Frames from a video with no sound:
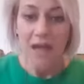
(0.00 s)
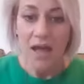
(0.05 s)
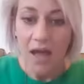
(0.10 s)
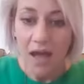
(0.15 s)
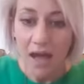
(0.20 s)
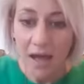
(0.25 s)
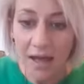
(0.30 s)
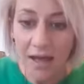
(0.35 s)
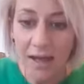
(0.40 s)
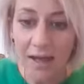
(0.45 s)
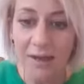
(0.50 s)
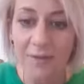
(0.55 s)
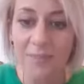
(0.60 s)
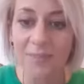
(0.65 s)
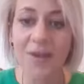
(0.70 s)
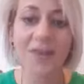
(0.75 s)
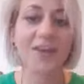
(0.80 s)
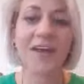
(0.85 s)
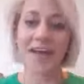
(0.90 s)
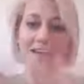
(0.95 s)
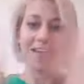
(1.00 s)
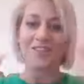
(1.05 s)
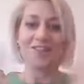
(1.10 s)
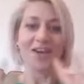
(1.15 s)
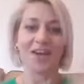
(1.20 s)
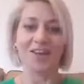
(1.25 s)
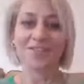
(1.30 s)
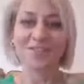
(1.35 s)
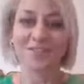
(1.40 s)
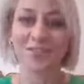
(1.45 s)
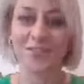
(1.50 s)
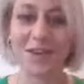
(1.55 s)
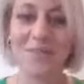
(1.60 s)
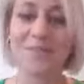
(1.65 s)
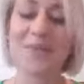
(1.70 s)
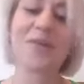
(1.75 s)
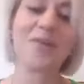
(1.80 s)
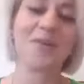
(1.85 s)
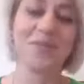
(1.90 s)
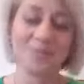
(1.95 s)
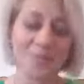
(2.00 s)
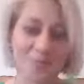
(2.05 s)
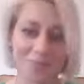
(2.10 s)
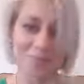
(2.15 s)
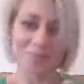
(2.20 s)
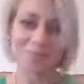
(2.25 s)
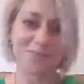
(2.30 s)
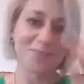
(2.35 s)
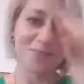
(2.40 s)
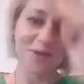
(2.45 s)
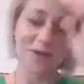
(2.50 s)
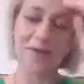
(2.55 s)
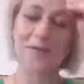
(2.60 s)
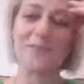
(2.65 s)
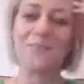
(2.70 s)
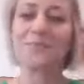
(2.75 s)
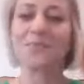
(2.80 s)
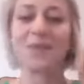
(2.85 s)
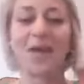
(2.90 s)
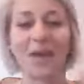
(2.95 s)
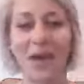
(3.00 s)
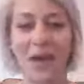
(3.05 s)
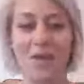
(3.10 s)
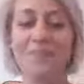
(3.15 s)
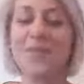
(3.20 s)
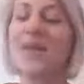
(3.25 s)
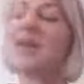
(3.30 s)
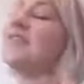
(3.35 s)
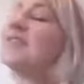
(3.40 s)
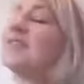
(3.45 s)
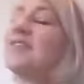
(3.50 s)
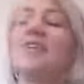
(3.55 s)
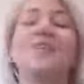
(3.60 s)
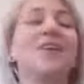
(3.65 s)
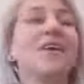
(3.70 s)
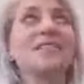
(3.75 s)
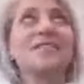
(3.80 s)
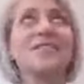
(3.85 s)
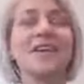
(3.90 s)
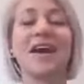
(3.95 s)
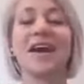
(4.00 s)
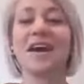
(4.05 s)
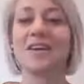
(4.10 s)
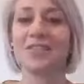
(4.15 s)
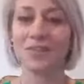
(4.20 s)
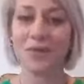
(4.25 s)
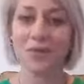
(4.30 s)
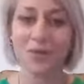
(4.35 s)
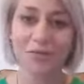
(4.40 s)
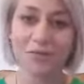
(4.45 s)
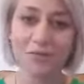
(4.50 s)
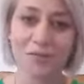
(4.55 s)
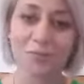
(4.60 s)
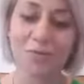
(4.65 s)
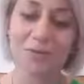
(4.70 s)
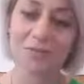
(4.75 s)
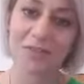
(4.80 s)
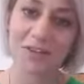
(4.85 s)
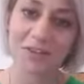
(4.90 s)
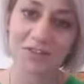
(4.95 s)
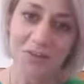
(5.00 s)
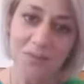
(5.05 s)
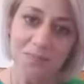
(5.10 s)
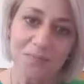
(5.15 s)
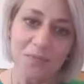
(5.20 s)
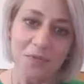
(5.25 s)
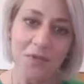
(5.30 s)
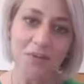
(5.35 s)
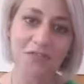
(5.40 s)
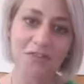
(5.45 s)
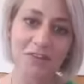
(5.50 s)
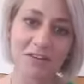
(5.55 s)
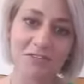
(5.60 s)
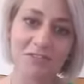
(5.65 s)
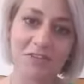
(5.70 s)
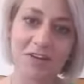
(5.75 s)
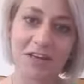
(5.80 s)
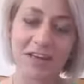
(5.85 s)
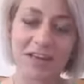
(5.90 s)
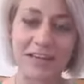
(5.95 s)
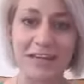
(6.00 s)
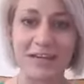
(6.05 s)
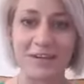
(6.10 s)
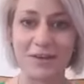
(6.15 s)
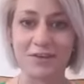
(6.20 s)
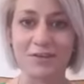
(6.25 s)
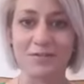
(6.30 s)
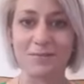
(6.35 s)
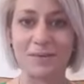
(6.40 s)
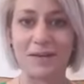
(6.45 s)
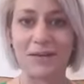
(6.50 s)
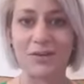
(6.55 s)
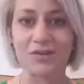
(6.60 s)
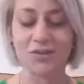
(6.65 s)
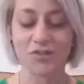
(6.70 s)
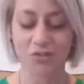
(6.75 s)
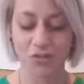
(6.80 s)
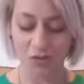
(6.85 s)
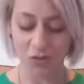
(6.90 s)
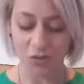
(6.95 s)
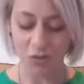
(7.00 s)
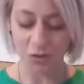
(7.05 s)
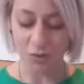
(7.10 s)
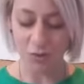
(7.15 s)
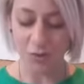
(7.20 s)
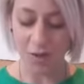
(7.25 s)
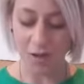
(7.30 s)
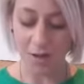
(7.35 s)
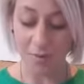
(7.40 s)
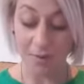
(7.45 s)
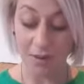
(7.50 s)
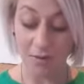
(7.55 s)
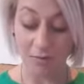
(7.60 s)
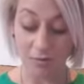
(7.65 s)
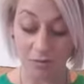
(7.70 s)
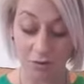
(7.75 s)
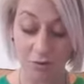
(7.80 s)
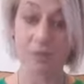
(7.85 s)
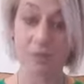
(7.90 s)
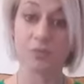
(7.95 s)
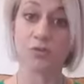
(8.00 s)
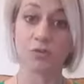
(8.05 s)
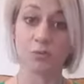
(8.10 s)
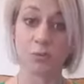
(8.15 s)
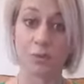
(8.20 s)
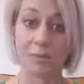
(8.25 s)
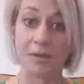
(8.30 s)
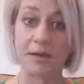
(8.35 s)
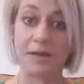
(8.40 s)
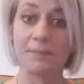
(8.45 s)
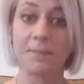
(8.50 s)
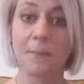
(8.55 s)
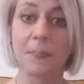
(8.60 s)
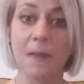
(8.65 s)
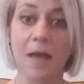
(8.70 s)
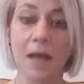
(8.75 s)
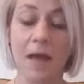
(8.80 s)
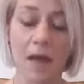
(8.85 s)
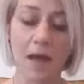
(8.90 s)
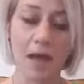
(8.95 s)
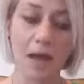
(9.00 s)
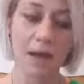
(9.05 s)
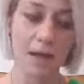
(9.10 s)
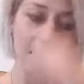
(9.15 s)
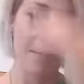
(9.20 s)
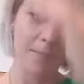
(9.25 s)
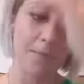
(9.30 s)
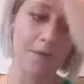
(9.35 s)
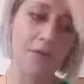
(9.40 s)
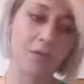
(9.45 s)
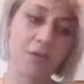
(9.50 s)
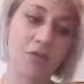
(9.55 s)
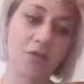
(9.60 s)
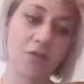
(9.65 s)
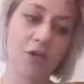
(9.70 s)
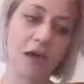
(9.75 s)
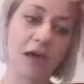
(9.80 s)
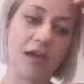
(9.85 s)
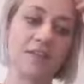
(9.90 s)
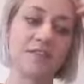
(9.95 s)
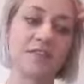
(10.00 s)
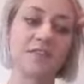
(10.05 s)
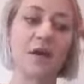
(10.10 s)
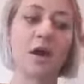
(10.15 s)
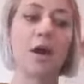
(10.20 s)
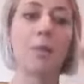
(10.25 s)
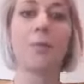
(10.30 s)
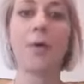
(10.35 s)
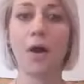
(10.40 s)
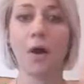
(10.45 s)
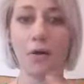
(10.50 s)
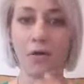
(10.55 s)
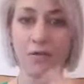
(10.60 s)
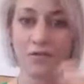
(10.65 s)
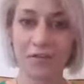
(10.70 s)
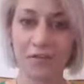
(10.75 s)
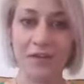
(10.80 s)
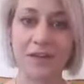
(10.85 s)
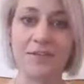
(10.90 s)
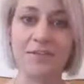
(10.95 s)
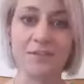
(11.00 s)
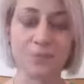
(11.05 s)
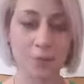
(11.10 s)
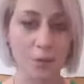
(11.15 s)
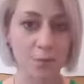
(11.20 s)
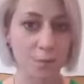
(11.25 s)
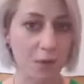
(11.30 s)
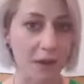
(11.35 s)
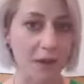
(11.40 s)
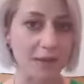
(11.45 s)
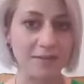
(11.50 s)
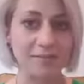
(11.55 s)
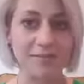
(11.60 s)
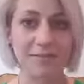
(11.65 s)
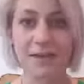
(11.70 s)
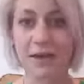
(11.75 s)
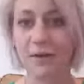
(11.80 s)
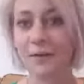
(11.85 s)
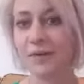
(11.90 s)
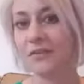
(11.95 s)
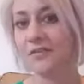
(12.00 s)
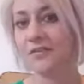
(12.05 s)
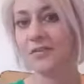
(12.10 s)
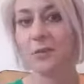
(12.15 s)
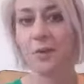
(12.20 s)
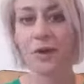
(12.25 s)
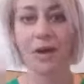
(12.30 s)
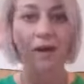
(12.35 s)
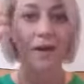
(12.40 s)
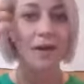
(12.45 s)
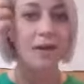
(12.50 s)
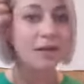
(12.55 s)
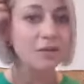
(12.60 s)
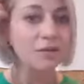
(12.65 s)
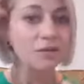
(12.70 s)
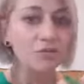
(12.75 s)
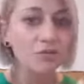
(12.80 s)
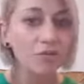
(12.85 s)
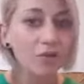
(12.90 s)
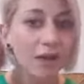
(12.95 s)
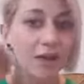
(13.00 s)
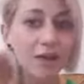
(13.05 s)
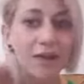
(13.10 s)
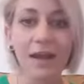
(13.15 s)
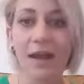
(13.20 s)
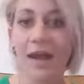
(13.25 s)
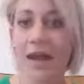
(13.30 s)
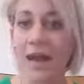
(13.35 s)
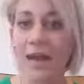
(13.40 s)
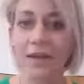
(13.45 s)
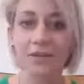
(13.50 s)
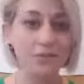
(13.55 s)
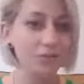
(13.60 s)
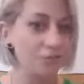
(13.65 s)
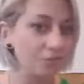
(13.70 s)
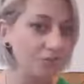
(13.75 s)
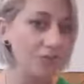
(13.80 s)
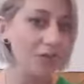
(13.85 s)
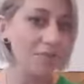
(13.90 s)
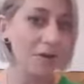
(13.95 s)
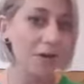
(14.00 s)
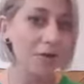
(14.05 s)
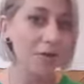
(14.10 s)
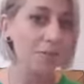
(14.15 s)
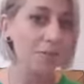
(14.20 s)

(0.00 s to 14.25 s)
okay, right, sorry, let me go on. Okay, so yesterday I had the honour and the privilege of delivering a keynote speech to about 200 women that are part of the Intimo brand. Now, if you are in Australia and you're female,